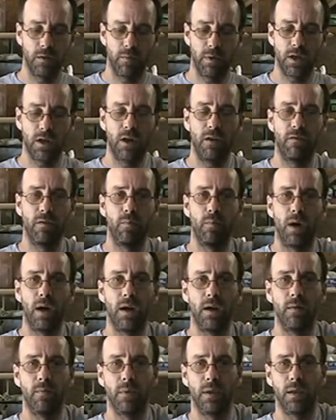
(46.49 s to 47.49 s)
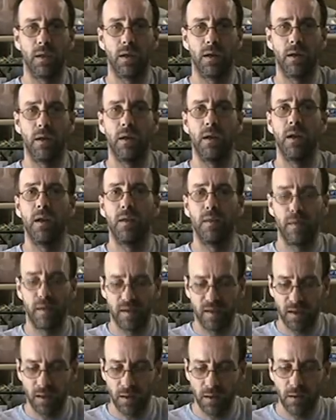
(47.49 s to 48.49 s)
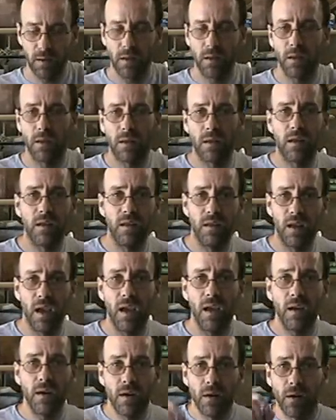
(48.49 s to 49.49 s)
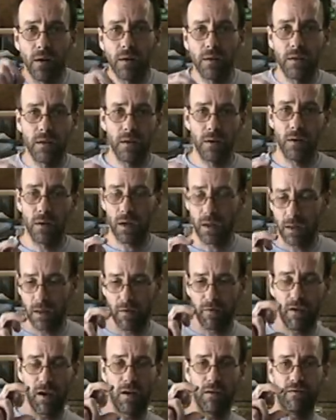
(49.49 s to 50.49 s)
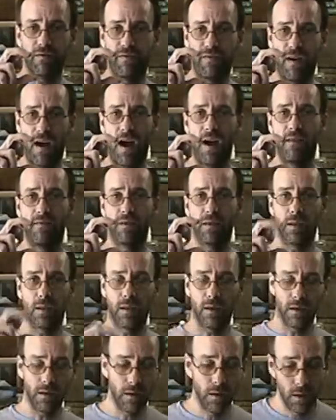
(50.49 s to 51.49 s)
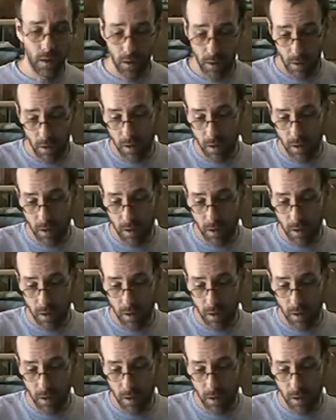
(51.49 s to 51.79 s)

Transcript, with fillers: Especially if you buy them in the, the single containers, you know, like they've got five in the thing.